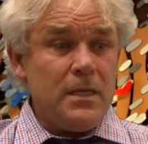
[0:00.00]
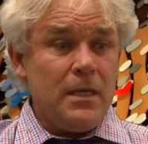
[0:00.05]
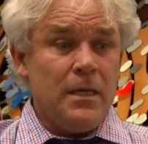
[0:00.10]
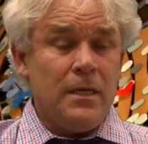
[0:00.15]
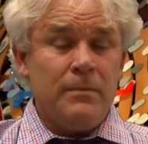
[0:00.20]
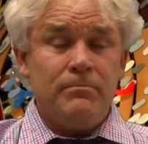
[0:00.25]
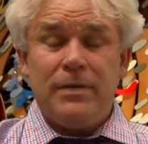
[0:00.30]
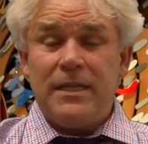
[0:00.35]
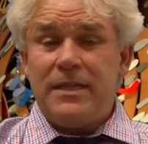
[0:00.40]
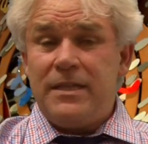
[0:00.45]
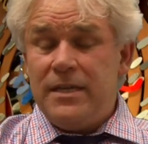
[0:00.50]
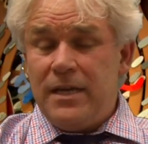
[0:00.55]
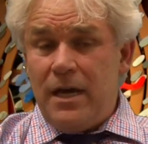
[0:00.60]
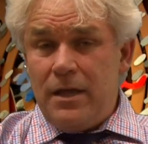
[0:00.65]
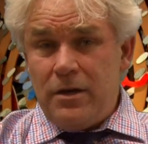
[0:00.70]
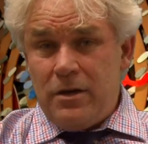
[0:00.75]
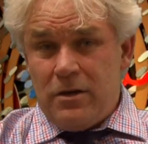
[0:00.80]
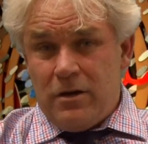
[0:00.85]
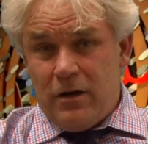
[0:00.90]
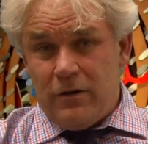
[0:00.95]
Um, but the
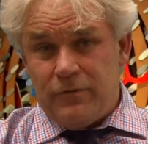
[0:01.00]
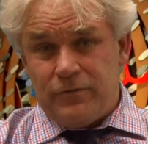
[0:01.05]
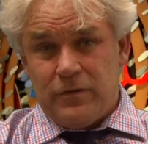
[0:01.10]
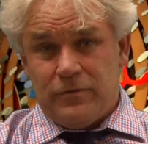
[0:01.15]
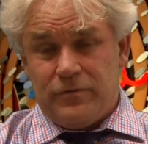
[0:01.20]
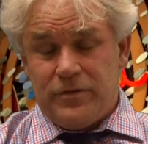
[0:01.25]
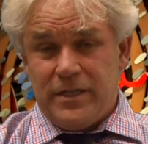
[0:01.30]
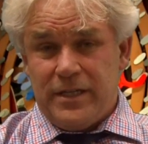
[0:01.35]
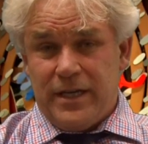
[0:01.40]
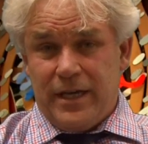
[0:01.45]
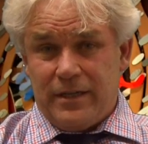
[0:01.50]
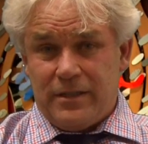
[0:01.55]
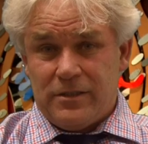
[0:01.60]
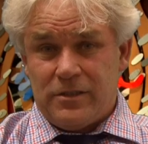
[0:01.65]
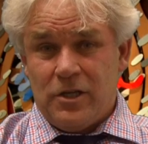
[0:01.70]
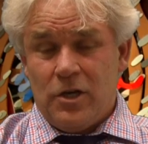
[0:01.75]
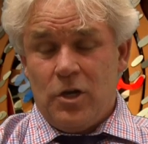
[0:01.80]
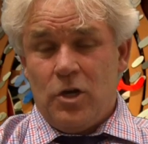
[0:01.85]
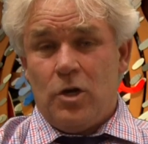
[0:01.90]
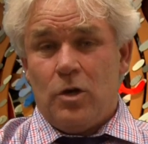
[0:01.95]
other half of the
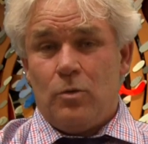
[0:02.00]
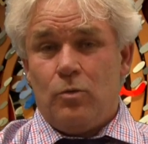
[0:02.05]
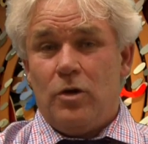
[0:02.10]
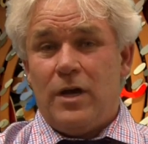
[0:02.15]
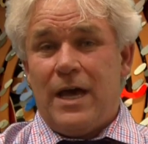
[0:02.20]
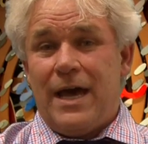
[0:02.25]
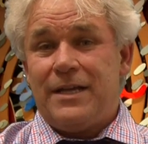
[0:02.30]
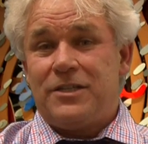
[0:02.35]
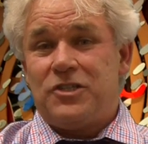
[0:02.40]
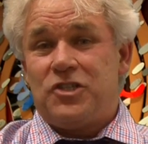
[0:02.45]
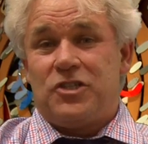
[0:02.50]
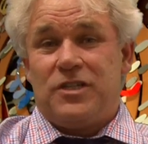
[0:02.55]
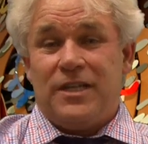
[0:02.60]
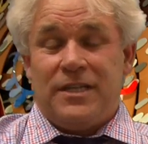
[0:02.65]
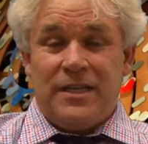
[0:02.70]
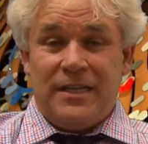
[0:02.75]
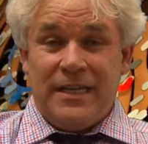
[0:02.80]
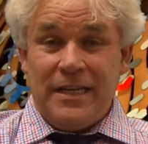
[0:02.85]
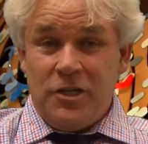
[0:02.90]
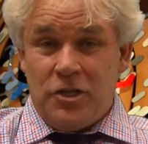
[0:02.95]
eggs were hatched
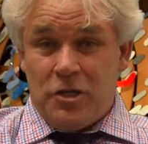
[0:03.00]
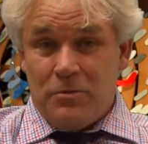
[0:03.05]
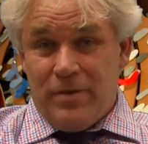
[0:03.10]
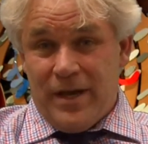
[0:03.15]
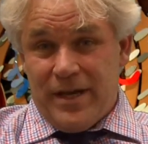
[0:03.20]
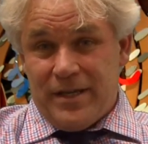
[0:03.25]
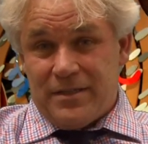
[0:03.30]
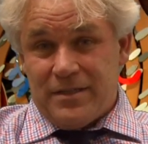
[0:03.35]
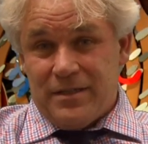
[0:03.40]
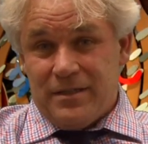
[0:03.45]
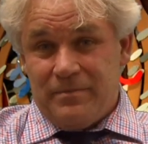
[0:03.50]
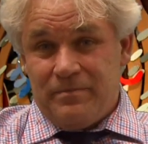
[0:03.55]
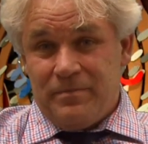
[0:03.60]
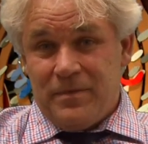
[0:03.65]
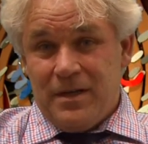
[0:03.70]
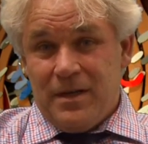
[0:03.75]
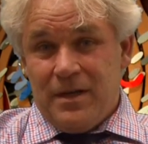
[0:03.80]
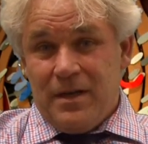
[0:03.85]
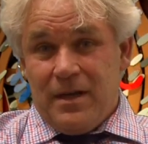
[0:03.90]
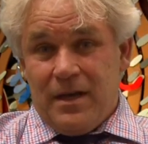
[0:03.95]
in an incubator,
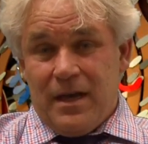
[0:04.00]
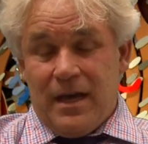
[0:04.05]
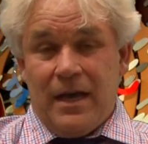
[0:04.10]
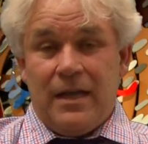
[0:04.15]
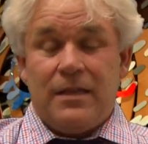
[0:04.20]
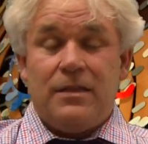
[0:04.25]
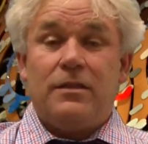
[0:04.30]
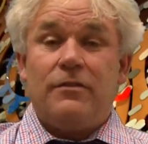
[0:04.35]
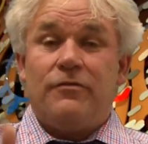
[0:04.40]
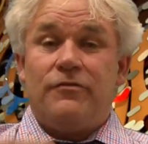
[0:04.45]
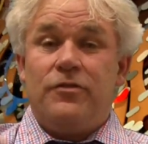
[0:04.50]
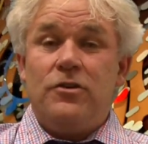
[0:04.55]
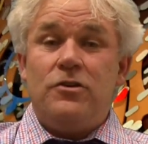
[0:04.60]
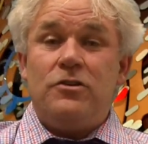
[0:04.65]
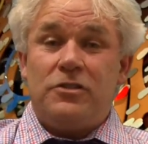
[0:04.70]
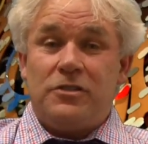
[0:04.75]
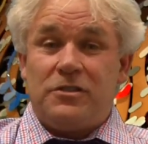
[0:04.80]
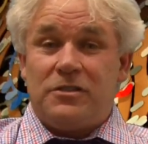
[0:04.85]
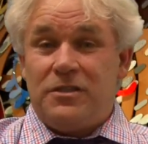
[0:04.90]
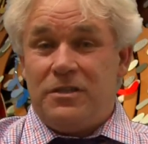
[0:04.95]
and the
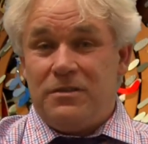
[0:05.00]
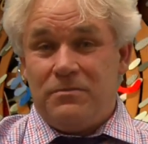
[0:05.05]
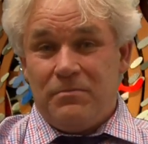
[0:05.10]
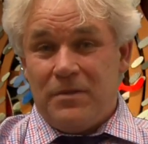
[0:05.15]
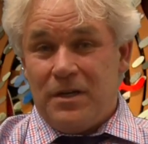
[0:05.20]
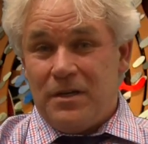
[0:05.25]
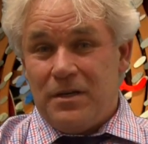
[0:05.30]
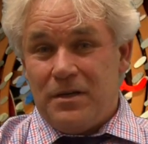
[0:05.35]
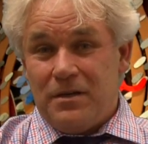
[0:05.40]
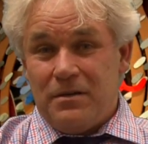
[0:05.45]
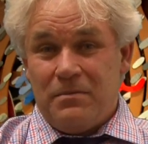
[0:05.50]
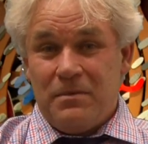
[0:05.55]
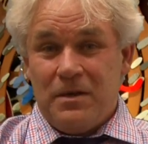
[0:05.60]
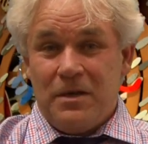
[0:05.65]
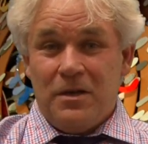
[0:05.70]
first. Uh,